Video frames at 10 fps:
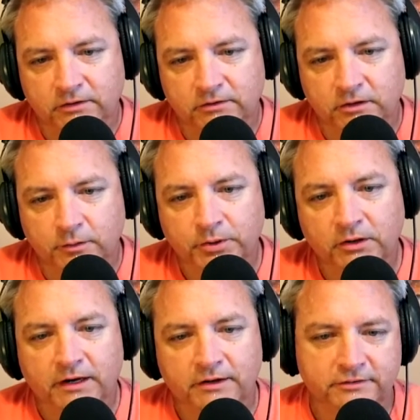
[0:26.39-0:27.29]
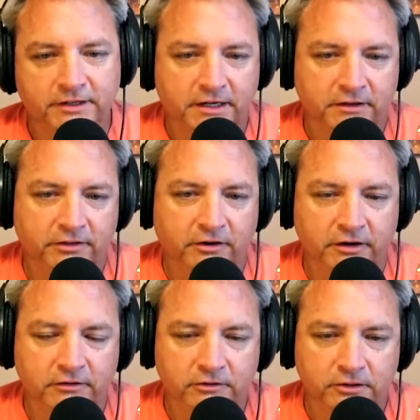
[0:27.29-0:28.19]
And so you put a lot of stock and thought
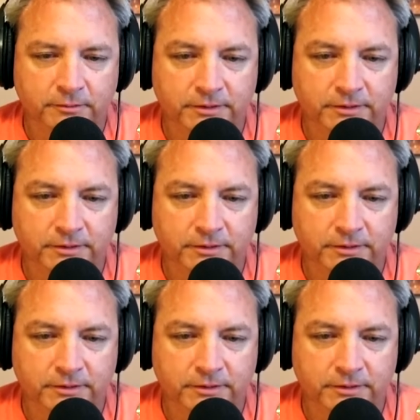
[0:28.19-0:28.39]
into it.